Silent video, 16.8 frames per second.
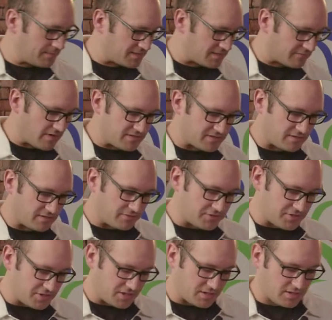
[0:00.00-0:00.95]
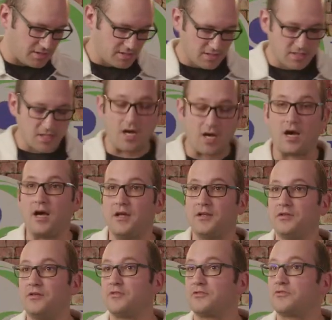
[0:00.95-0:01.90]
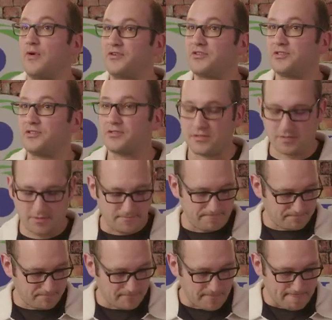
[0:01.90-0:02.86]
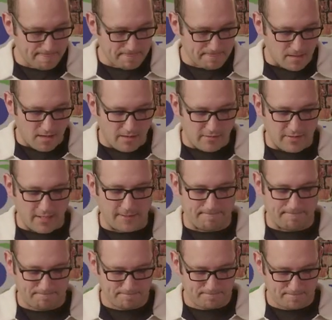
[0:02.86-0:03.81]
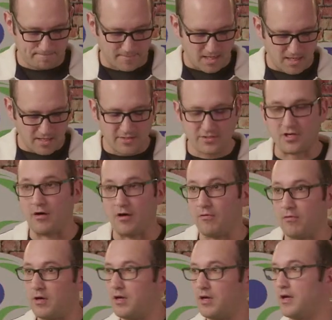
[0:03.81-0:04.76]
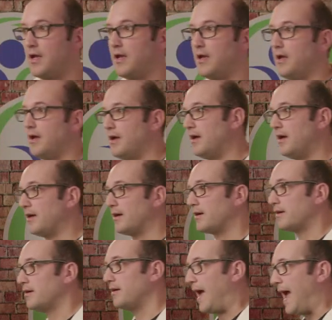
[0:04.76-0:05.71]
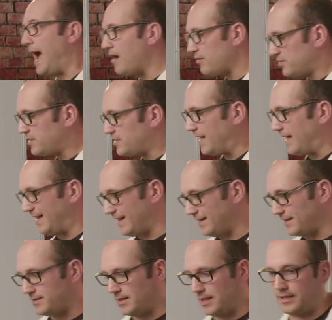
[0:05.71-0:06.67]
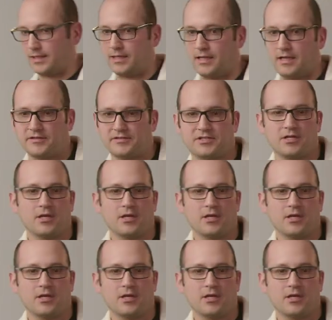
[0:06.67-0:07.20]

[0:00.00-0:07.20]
of resolution uh, to those questions. Okay, so house cleanliness.